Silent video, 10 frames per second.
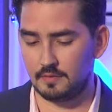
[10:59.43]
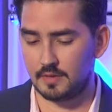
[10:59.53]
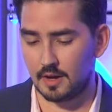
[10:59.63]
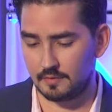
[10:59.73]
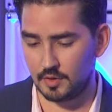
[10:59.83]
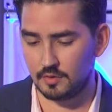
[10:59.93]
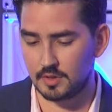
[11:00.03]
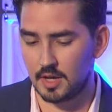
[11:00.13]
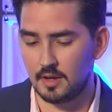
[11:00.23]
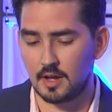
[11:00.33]
I've
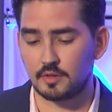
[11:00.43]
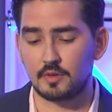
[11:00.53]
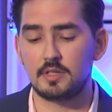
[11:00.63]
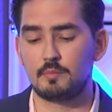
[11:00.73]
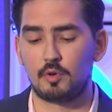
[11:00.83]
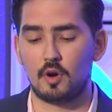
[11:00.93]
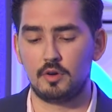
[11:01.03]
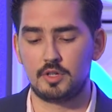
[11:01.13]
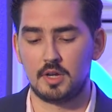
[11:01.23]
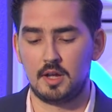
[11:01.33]
used. And so this
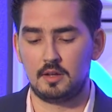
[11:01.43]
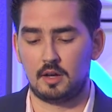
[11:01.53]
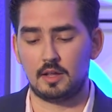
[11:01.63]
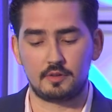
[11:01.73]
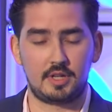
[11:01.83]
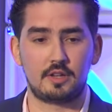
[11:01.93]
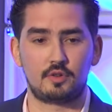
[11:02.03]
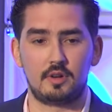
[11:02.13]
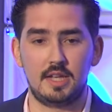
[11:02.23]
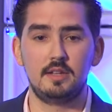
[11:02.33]
approach allows
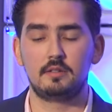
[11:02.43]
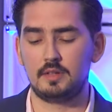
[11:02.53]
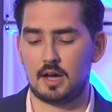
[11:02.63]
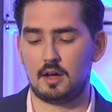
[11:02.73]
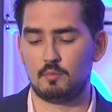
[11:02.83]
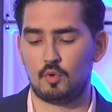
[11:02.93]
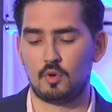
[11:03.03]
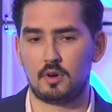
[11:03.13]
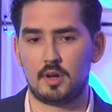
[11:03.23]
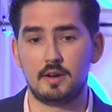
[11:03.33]
Guesser to easily
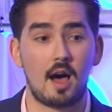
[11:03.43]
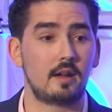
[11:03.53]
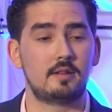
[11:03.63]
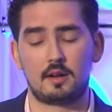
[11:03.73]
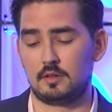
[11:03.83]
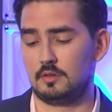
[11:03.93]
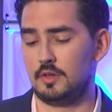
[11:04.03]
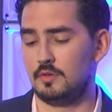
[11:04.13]
onboard a non-technical